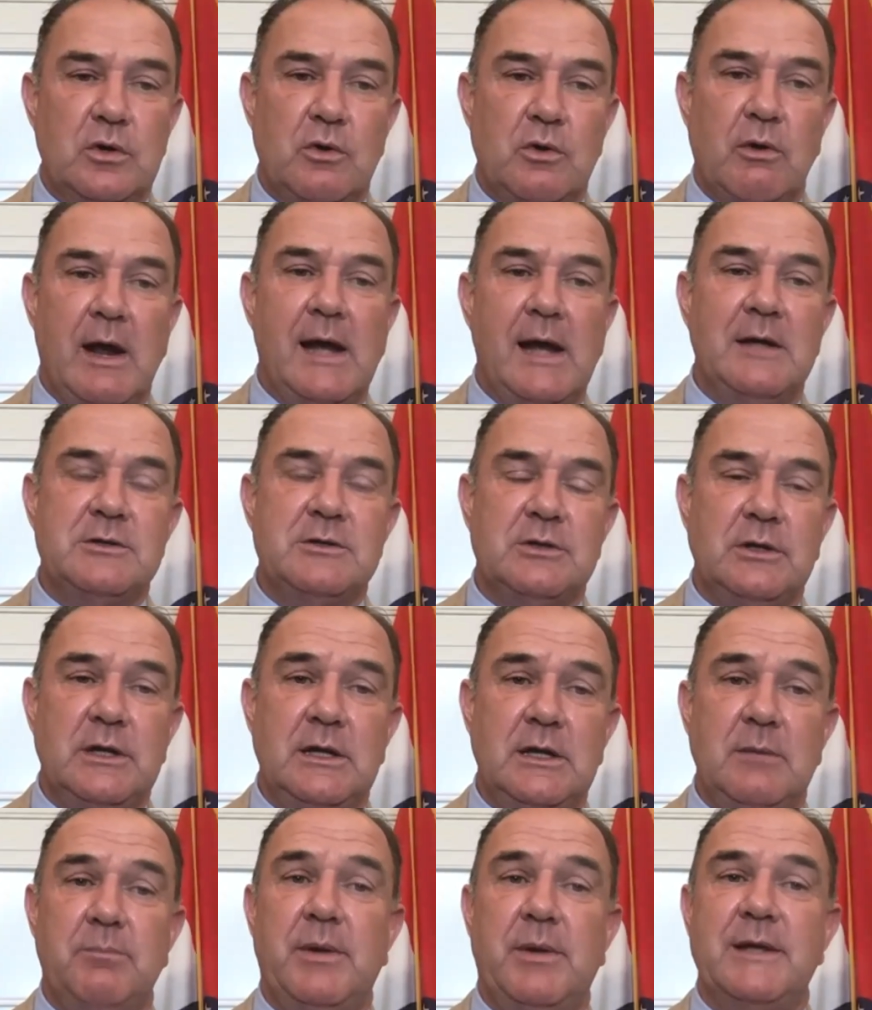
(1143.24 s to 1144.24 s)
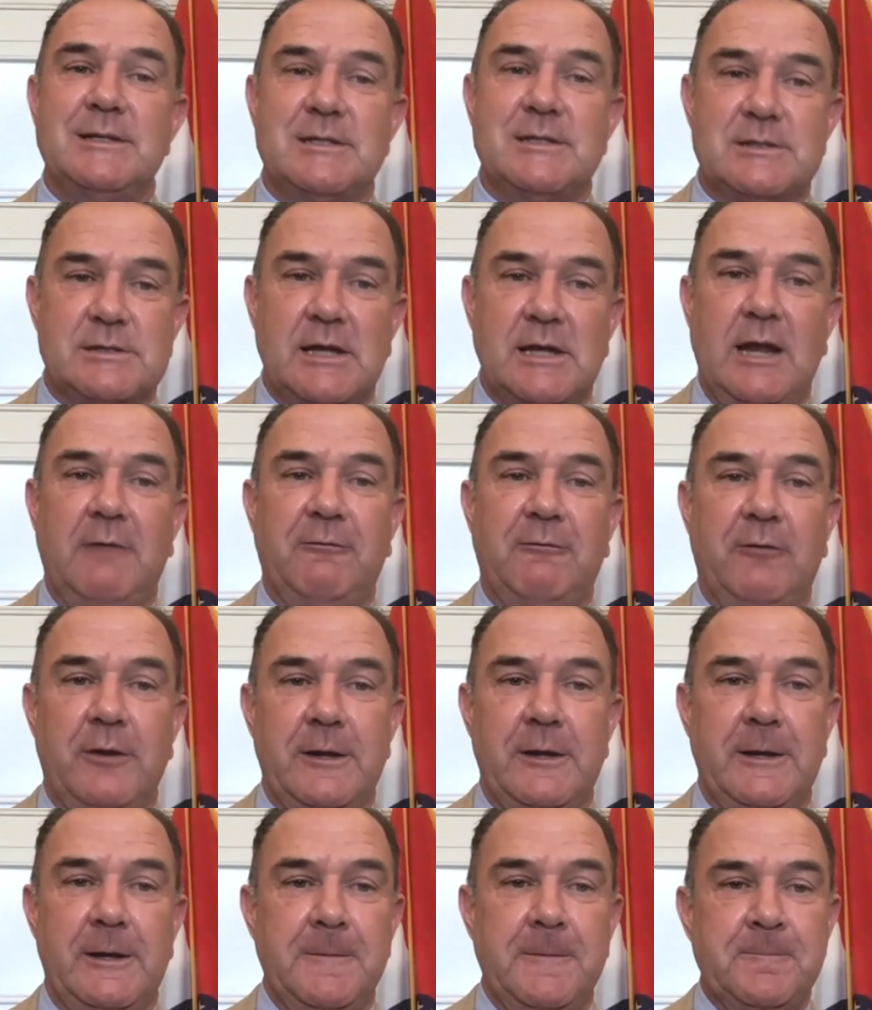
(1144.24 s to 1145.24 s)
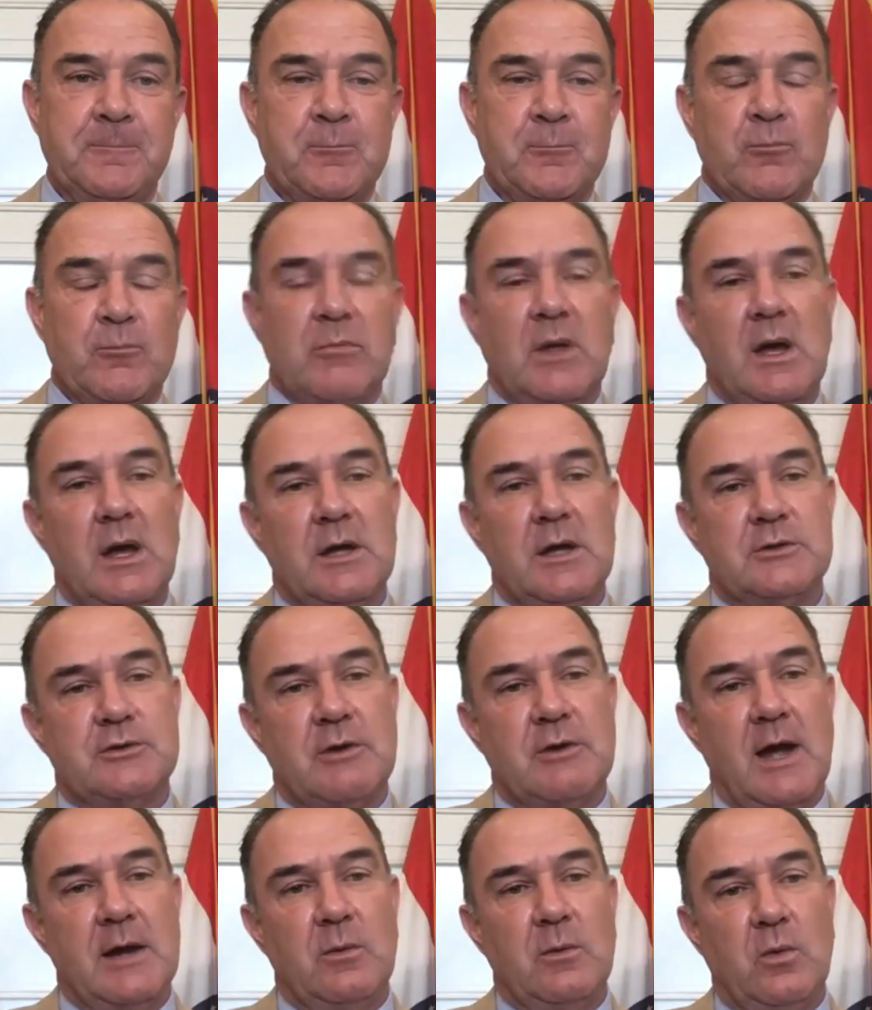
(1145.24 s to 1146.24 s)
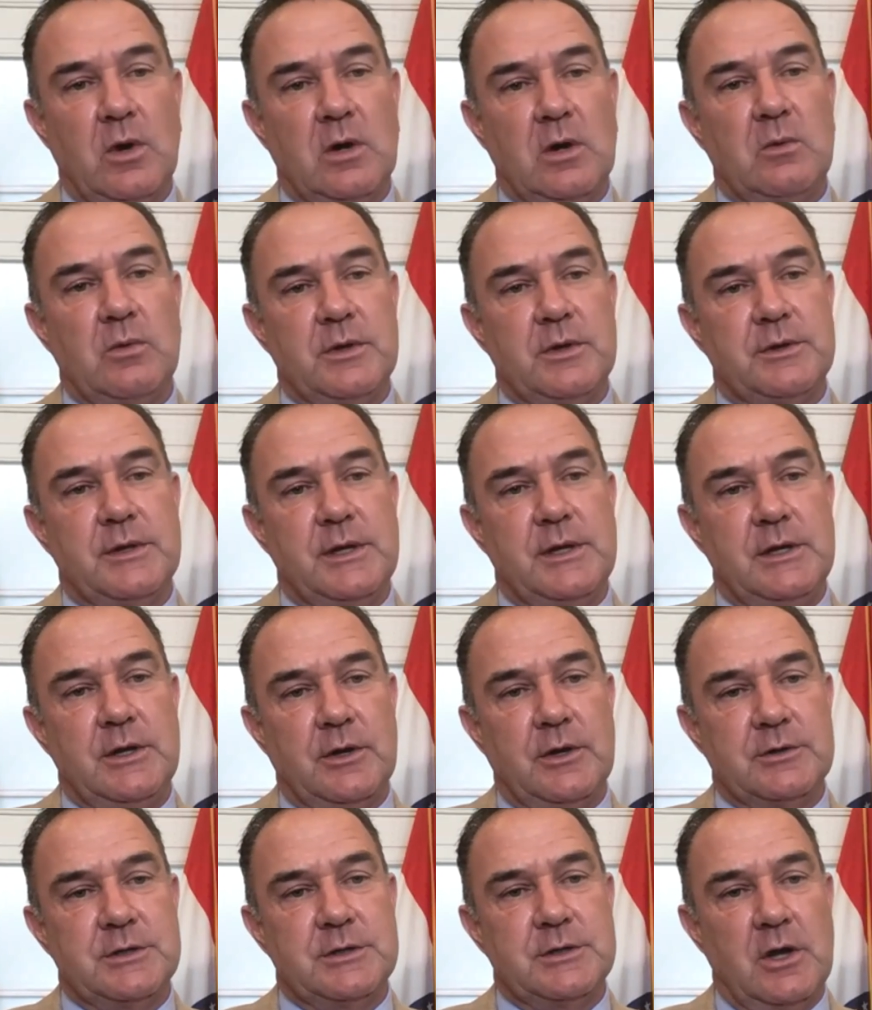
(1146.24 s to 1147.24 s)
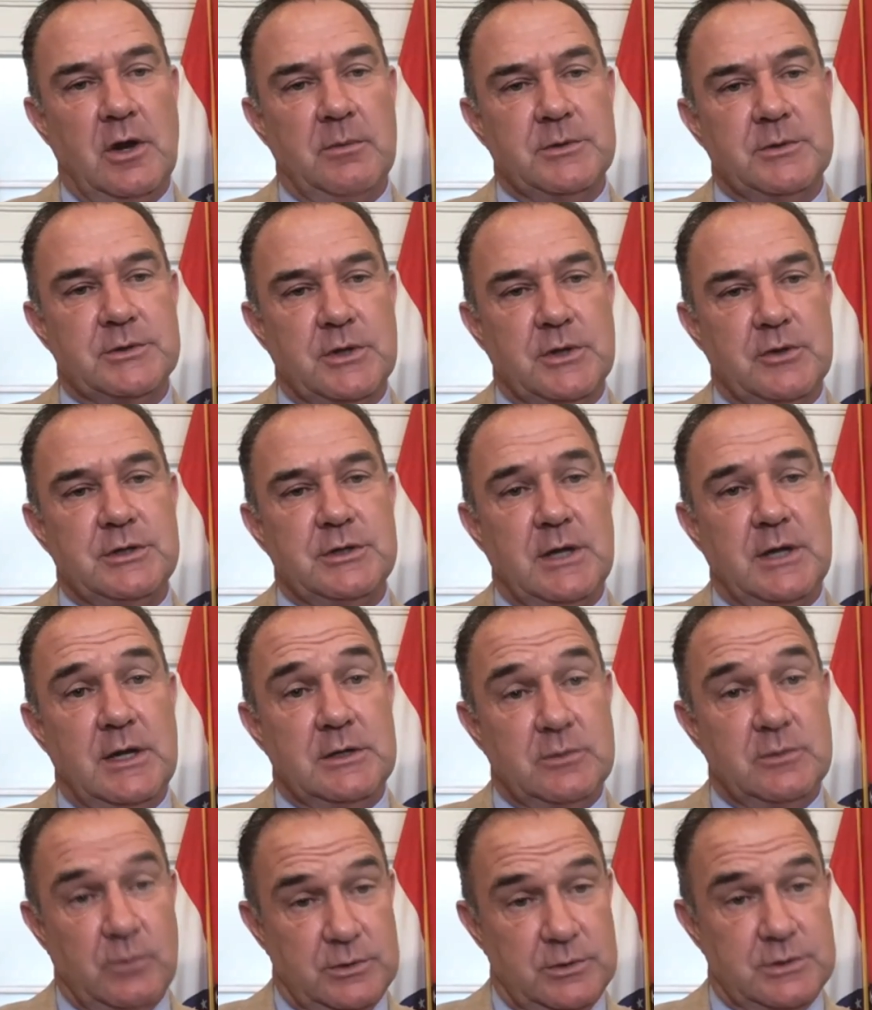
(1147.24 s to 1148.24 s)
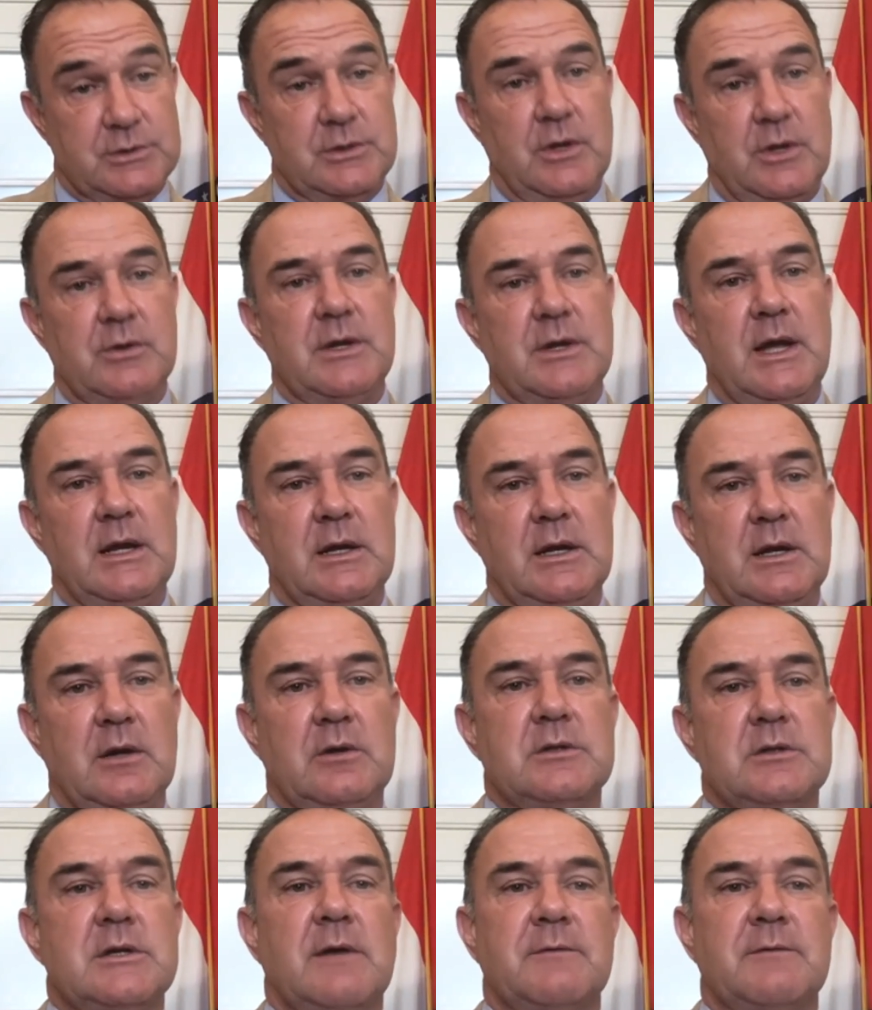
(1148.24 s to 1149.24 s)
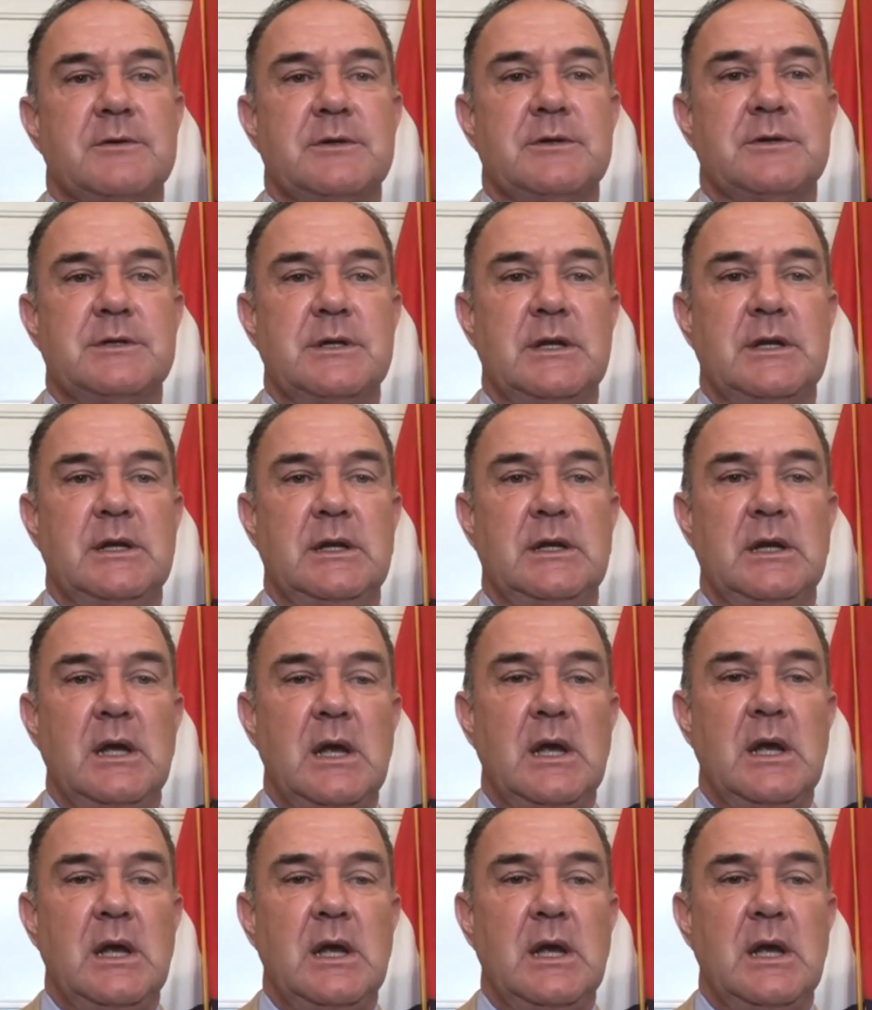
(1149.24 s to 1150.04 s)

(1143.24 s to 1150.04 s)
gradually but safely try to work with the Nursing Home Association, which is located here in Jefferson City,